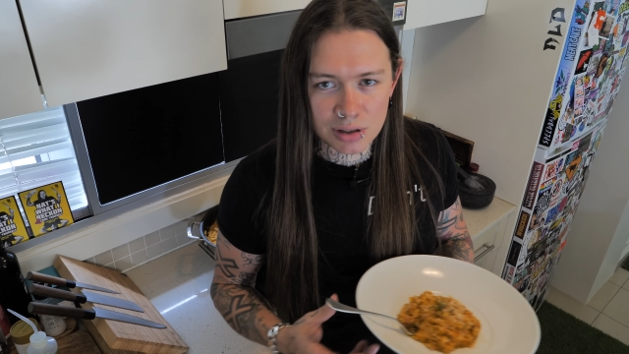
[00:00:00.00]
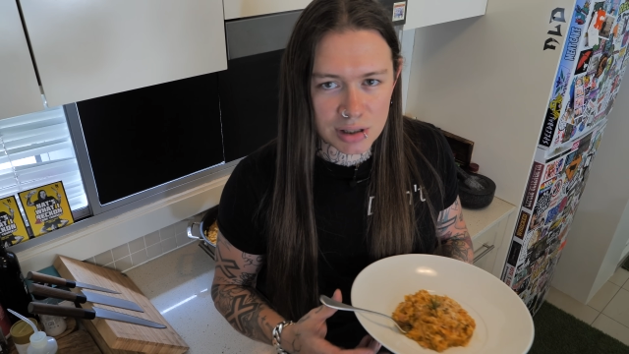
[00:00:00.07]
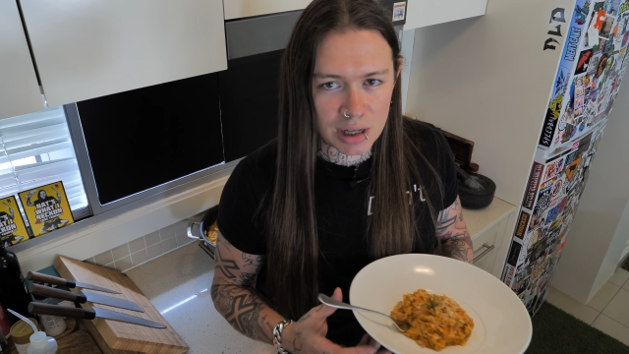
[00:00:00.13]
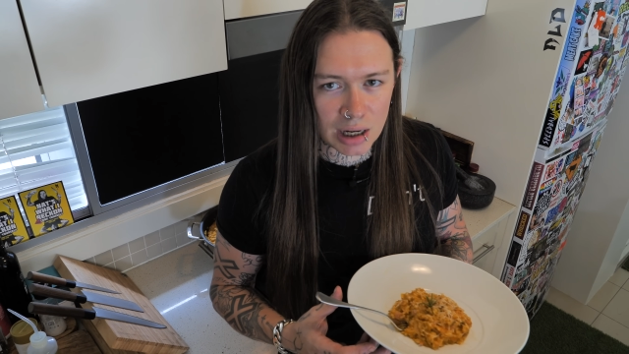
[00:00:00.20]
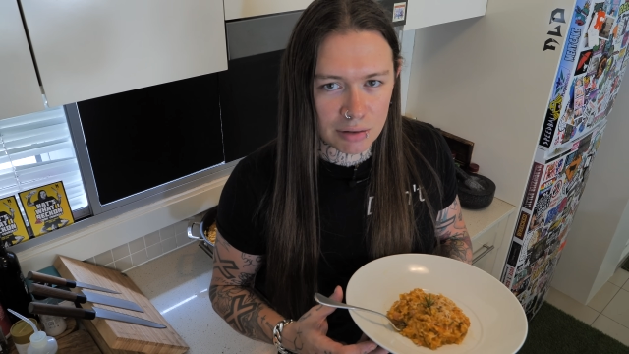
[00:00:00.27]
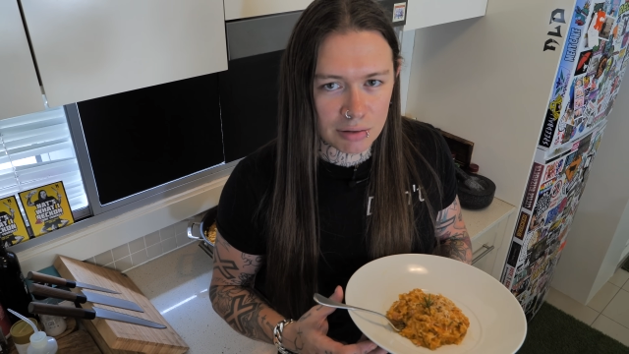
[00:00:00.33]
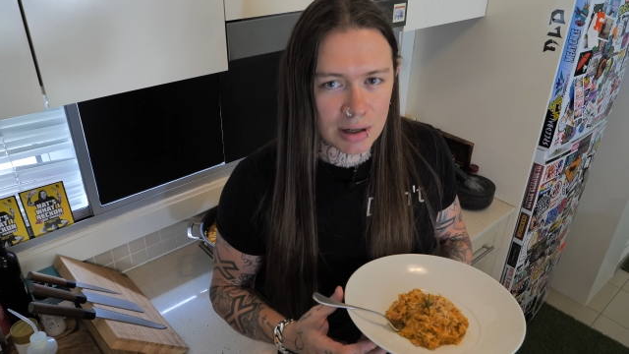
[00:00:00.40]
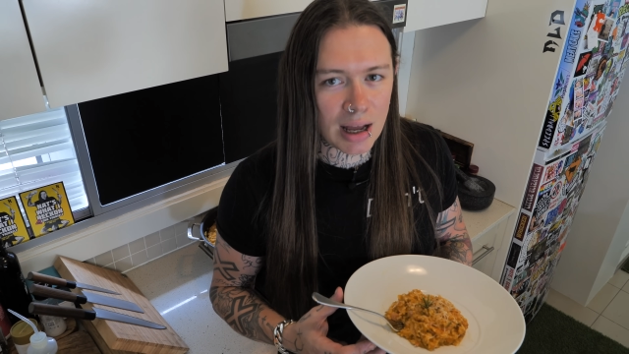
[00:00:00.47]

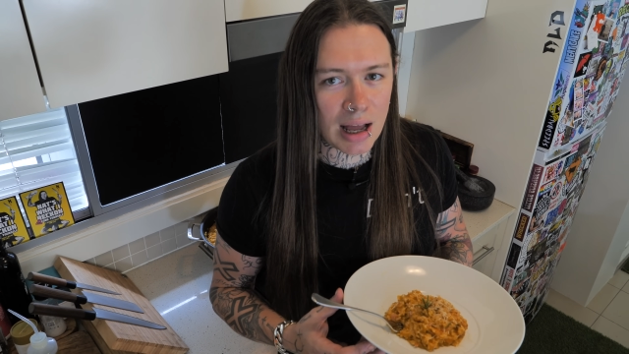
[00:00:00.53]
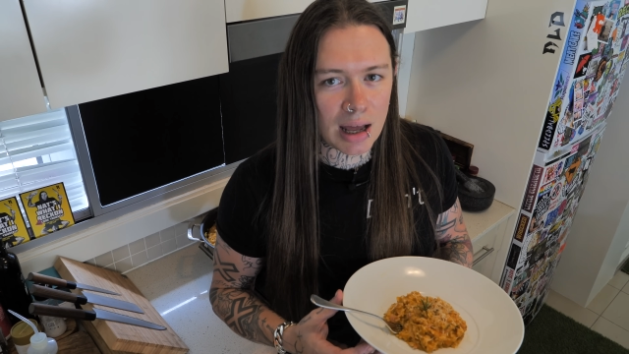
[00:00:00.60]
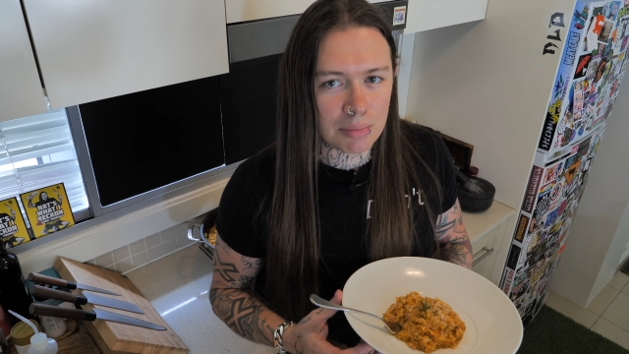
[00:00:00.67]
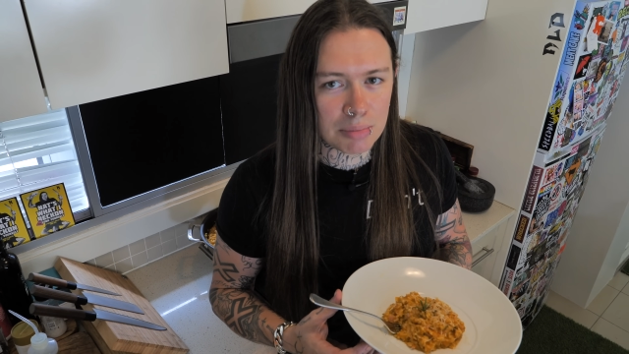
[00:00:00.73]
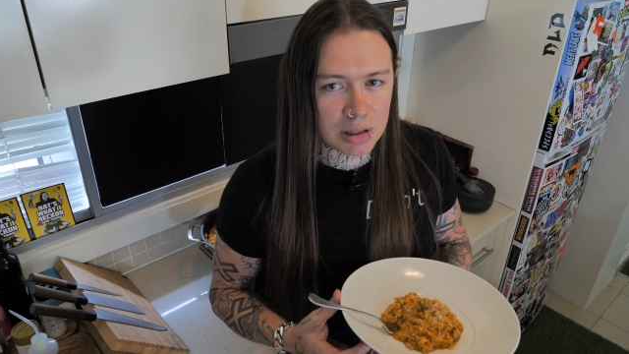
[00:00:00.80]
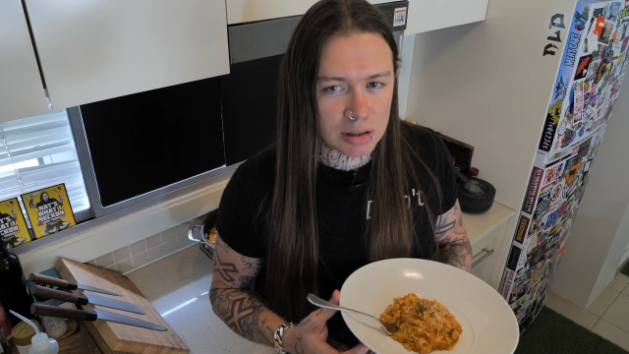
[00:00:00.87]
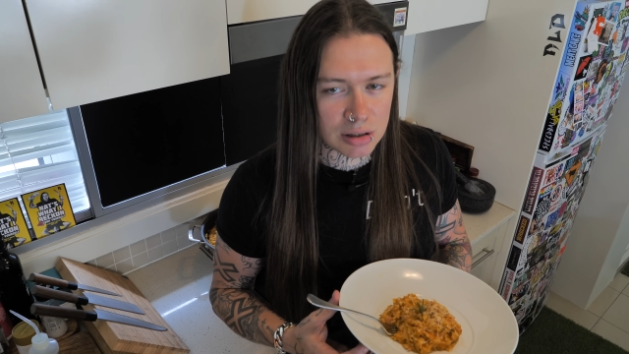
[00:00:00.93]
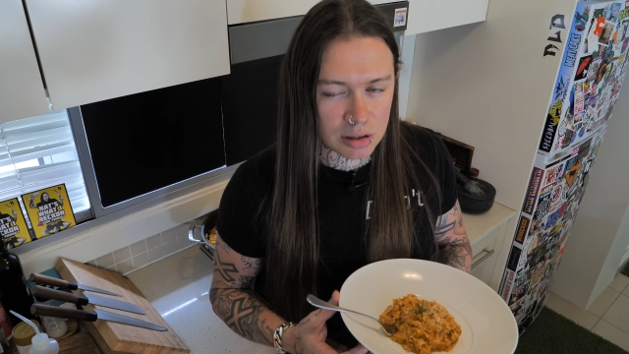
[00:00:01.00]
Sacred Heart
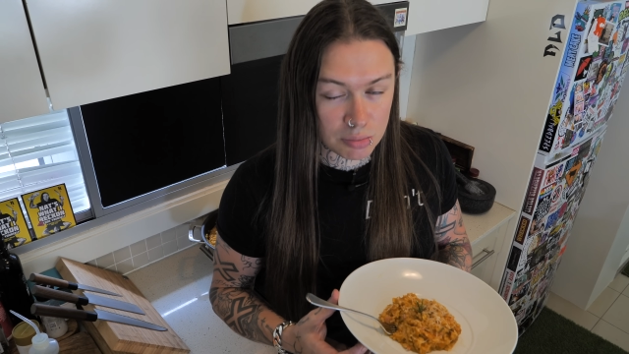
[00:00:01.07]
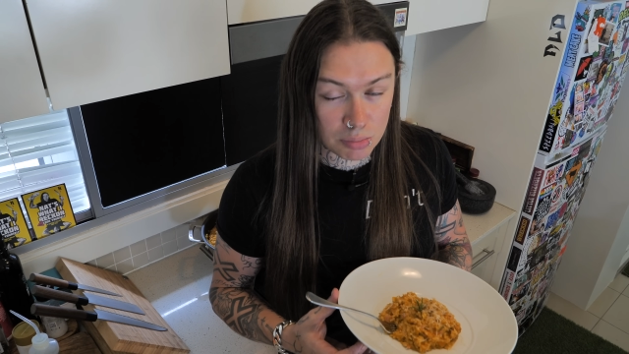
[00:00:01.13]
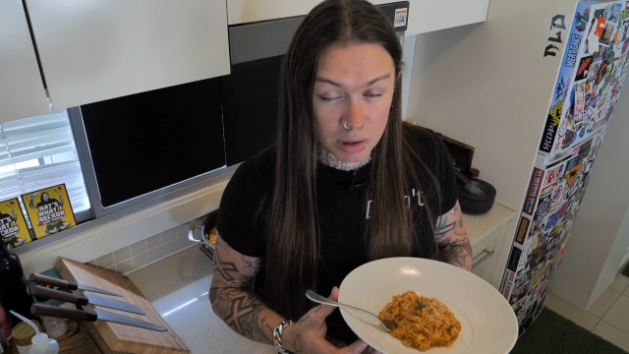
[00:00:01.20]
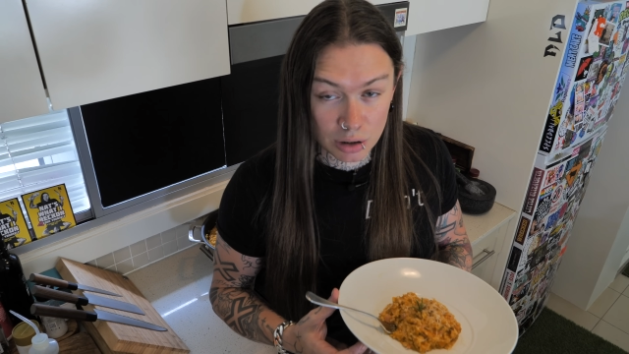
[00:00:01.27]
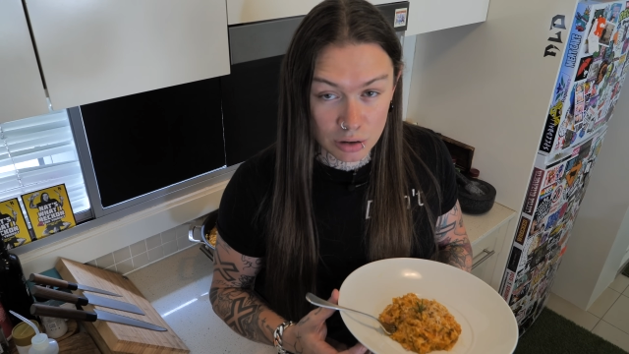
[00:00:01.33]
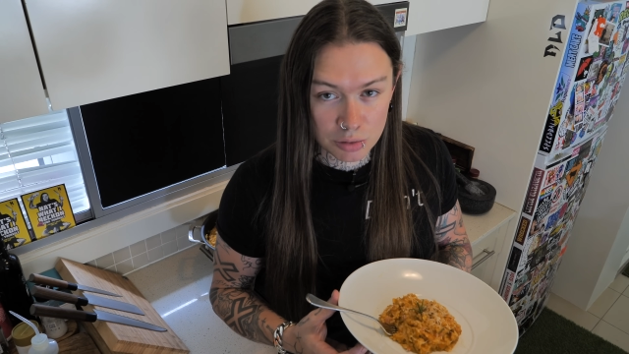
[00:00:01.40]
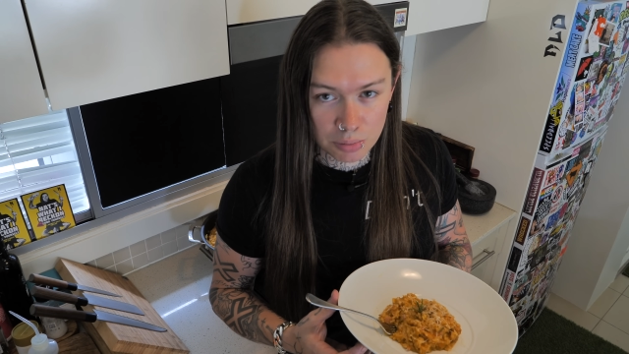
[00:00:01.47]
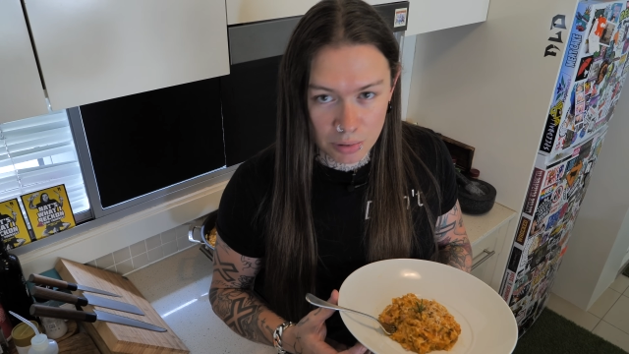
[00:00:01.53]
Mission's
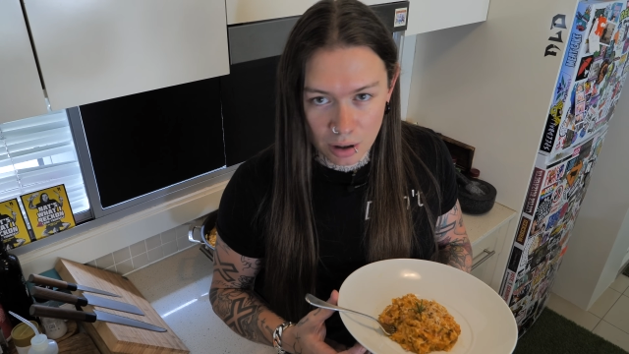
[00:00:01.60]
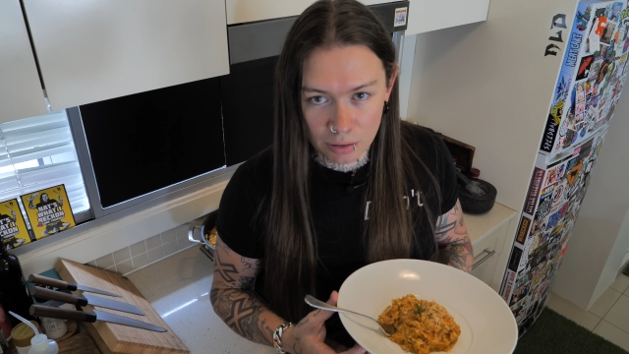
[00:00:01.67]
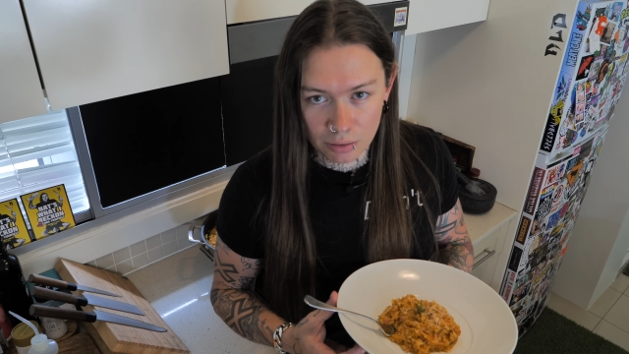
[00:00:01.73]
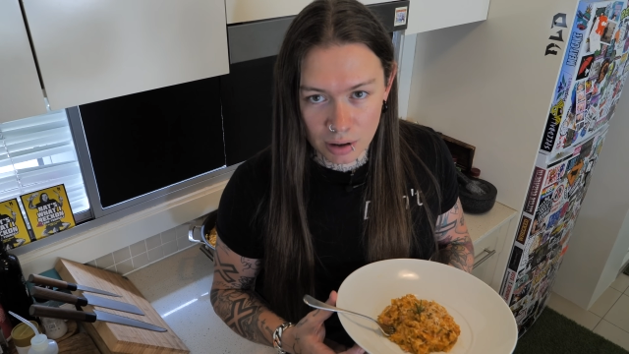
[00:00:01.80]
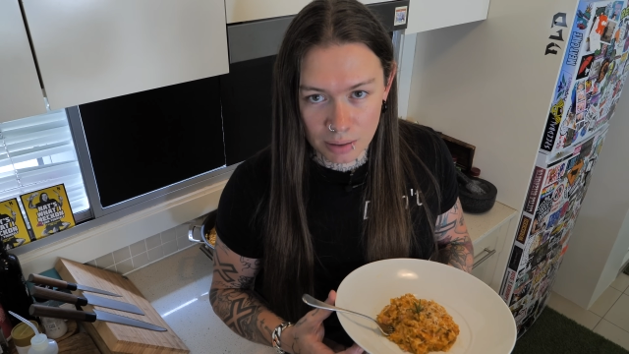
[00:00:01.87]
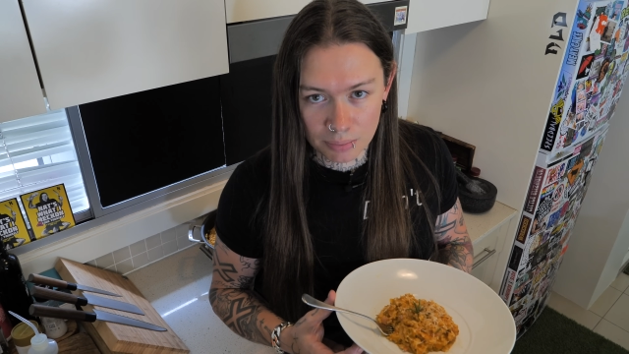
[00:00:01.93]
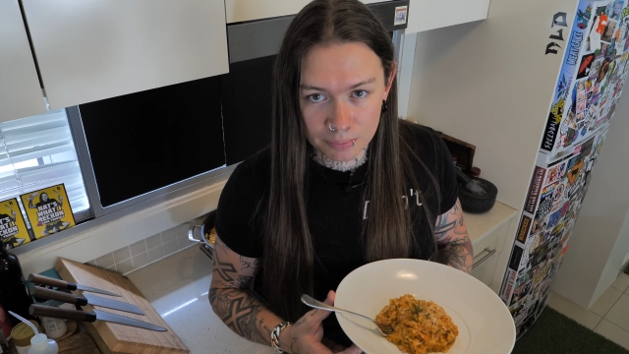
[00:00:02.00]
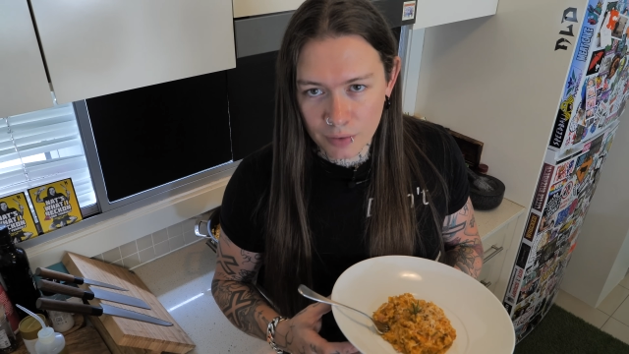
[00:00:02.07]
meals
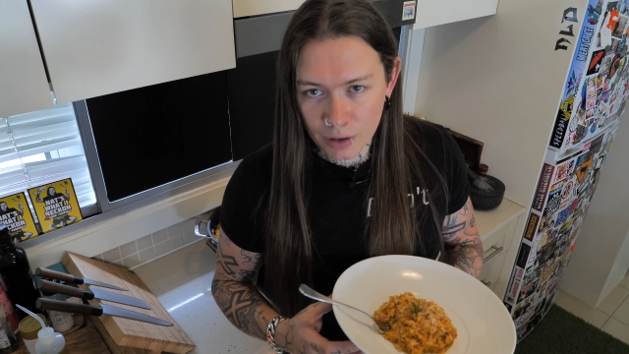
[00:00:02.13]
program.